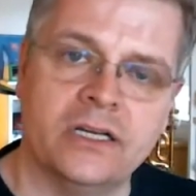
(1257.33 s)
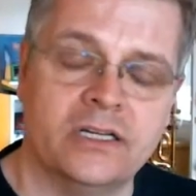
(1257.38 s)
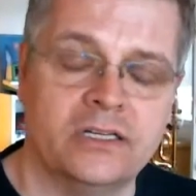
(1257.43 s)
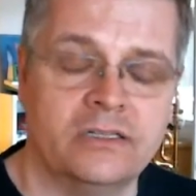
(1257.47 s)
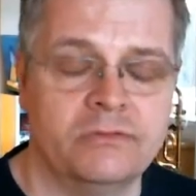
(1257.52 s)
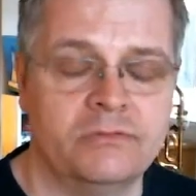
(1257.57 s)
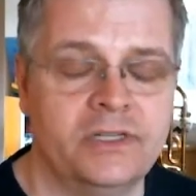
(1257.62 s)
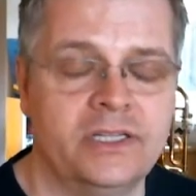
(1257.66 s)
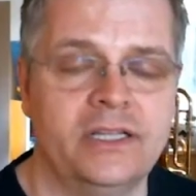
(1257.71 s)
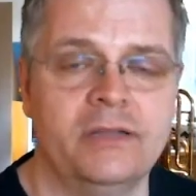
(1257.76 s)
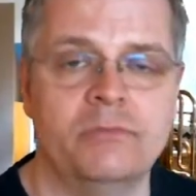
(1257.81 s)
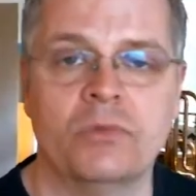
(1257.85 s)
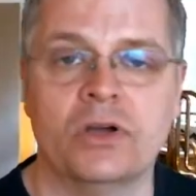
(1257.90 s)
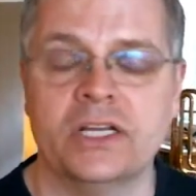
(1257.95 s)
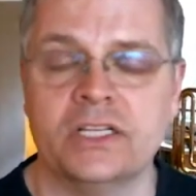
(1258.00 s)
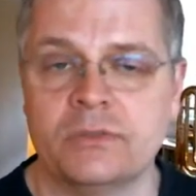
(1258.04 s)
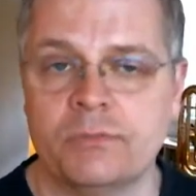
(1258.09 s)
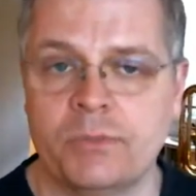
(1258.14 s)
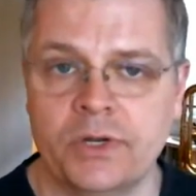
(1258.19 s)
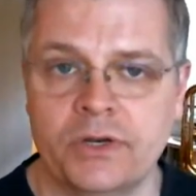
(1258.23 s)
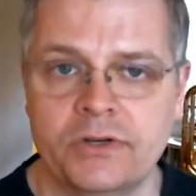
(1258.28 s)
And in my
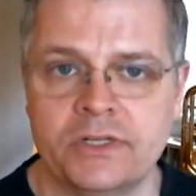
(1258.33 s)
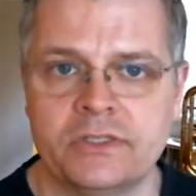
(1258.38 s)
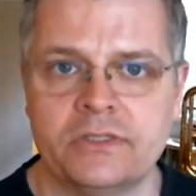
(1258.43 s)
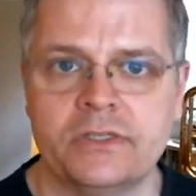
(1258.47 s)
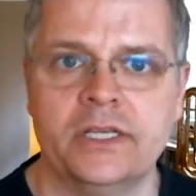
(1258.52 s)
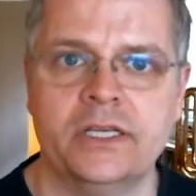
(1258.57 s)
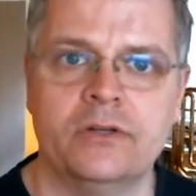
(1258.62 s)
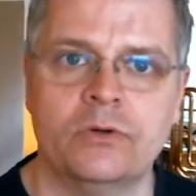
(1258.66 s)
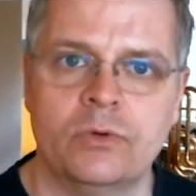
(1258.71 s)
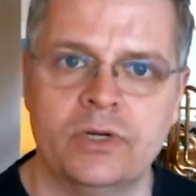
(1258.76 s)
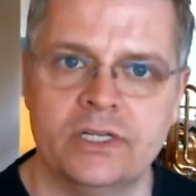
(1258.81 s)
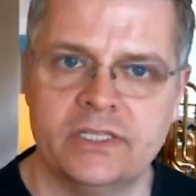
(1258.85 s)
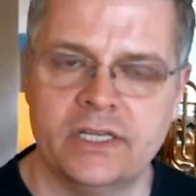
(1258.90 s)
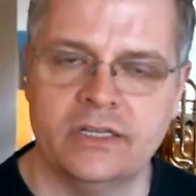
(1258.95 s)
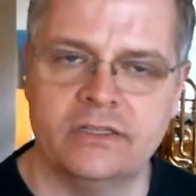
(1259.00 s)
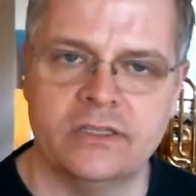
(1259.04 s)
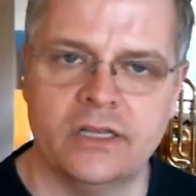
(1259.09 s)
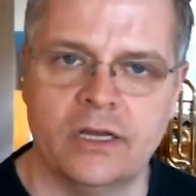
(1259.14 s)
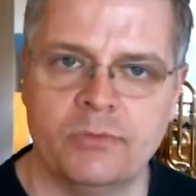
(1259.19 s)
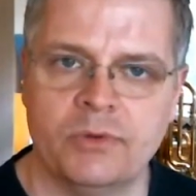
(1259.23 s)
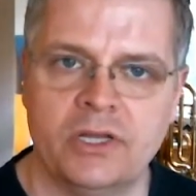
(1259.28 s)
experience, it always ends
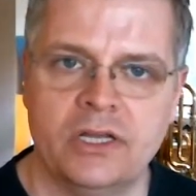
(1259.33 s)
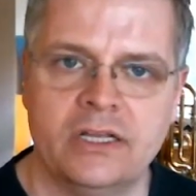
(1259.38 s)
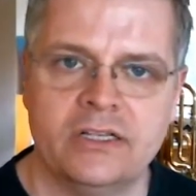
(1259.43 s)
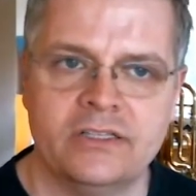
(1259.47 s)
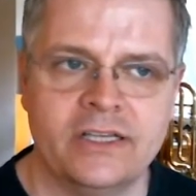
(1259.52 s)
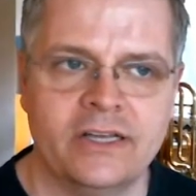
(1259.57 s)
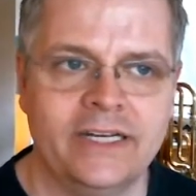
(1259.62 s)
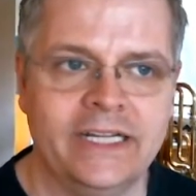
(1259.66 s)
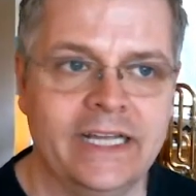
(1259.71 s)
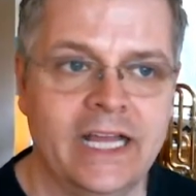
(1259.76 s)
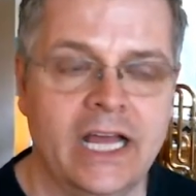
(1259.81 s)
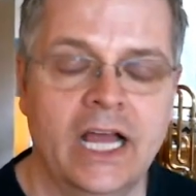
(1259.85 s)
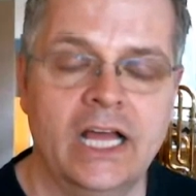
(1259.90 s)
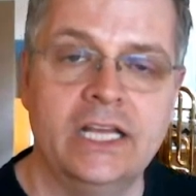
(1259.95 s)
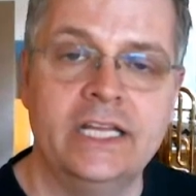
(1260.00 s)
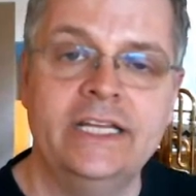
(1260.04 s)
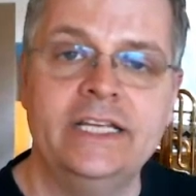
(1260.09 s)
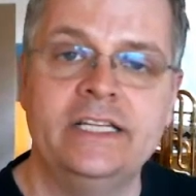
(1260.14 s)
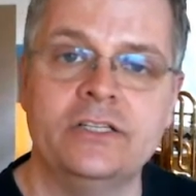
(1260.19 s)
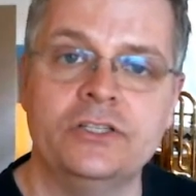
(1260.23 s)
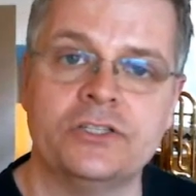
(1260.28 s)
up sounding at
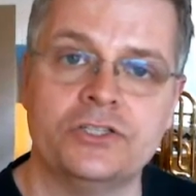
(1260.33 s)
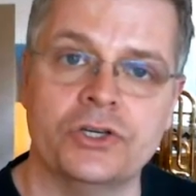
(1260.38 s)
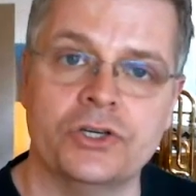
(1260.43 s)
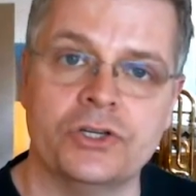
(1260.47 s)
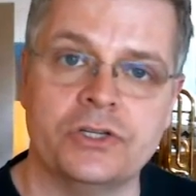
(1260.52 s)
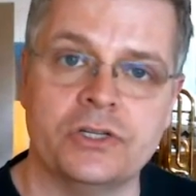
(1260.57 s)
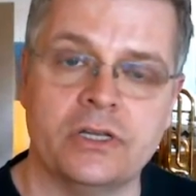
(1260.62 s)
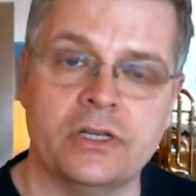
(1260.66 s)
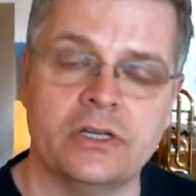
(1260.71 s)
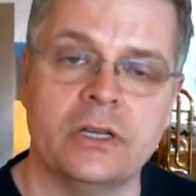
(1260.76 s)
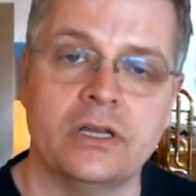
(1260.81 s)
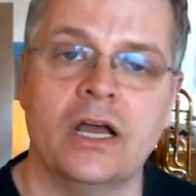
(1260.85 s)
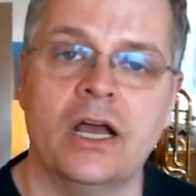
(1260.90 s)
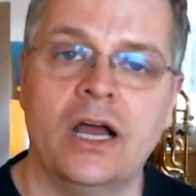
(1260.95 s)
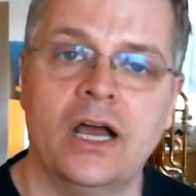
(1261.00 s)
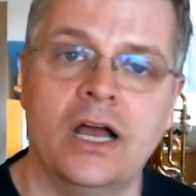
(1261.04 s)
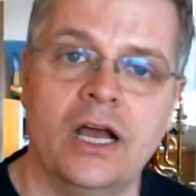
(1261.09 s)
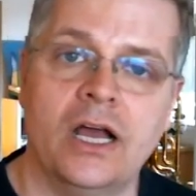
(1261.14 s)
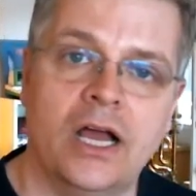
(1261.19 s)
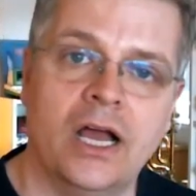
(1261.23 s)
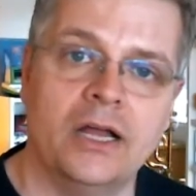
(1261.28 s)
least as good
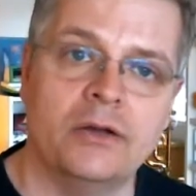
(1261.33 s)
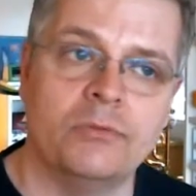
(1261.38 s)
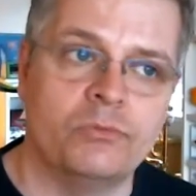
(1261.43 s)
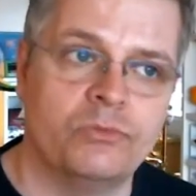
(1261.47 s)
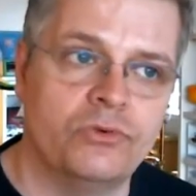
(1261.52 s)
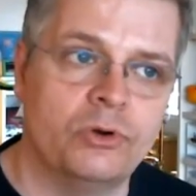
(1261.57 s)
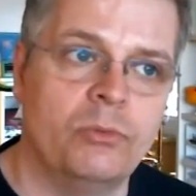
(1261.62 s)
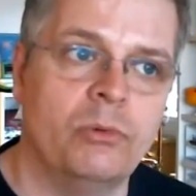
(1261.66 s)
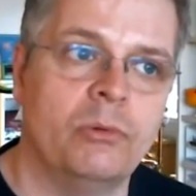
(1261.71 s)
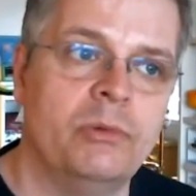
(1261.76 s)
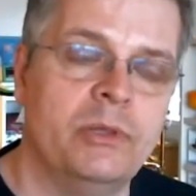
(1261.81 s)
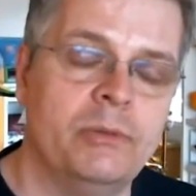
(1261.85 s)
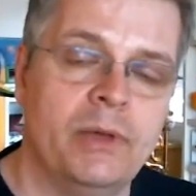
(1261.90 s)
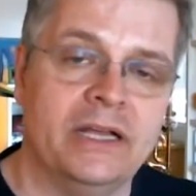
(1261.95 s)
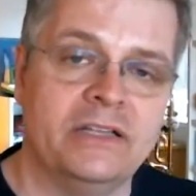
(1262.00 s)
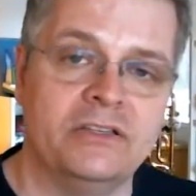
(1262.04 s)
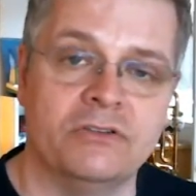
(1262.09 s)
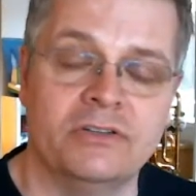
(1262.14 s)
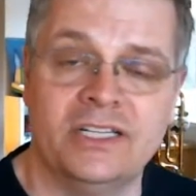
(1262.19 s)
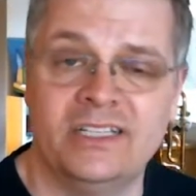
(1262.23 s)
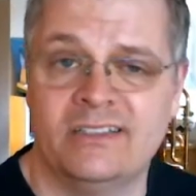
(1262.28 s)
and probably
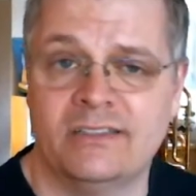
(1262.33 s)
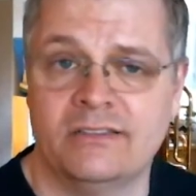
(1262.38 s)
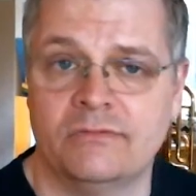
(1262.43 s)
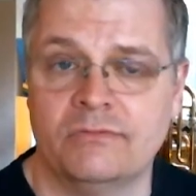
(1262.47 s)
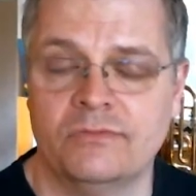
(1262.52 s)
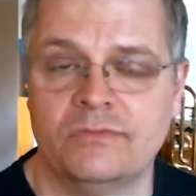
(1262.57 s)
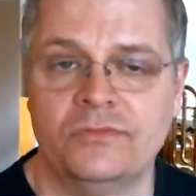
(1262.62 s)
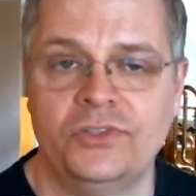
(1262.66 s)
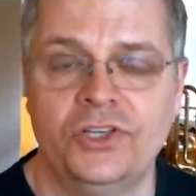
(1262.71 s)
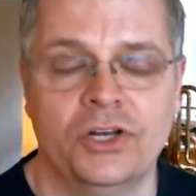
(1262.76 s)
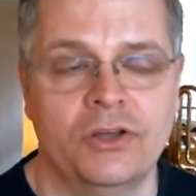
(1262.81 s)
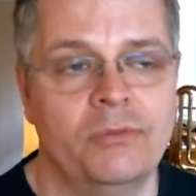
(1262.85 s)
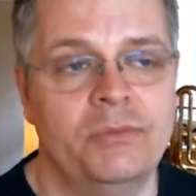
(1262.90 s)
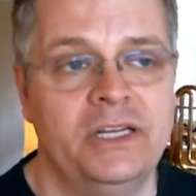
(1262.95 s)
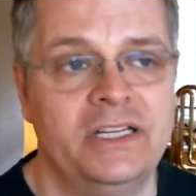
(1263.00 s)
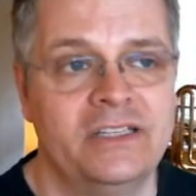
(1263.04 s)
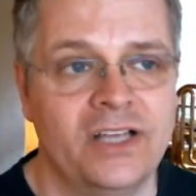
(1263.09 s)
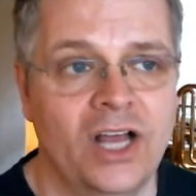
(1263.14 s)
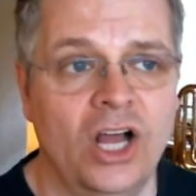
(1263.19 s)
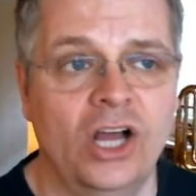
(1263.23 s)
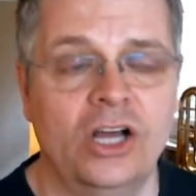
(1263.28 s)
better. And it's,
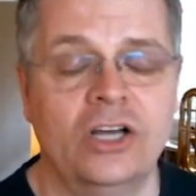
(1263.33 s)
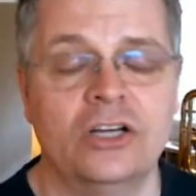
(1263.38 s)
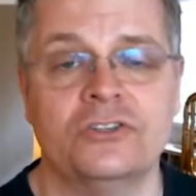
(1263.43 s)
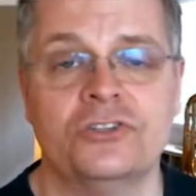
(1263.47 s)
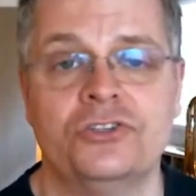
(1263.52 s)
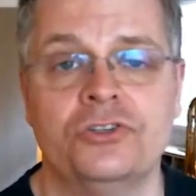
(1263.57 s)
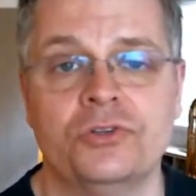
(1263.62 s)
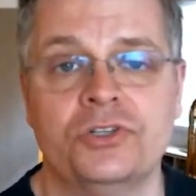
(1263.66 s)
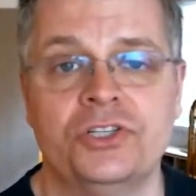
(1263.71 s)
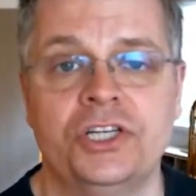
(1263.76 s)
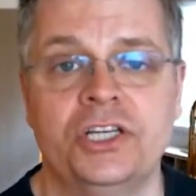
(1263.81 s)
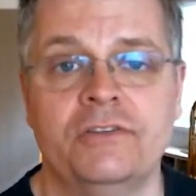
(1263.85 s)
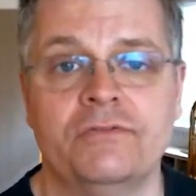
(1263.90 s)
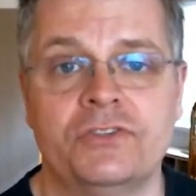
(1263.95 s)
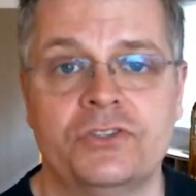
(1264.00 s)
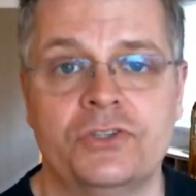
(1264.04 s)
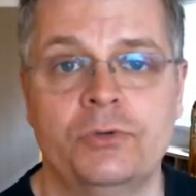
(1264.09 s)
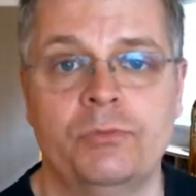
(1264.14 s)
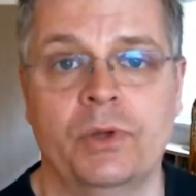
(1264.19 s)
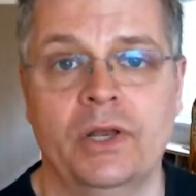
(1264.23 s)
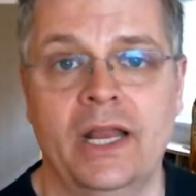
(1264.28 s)
it's hard to achieve
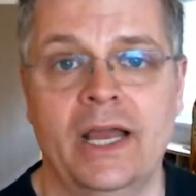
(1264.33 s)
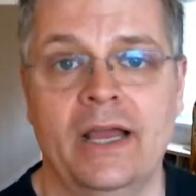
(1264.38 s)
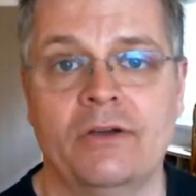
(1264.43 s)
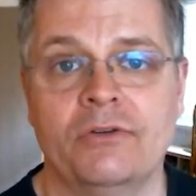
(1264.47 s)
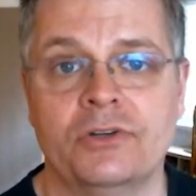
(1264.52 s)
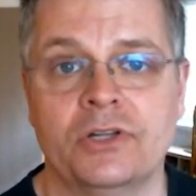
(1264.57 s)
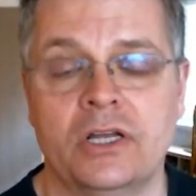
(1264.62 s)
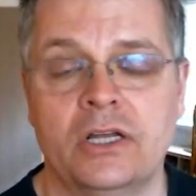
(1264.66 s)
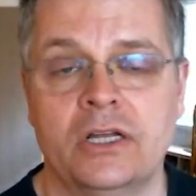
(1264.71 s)
super loud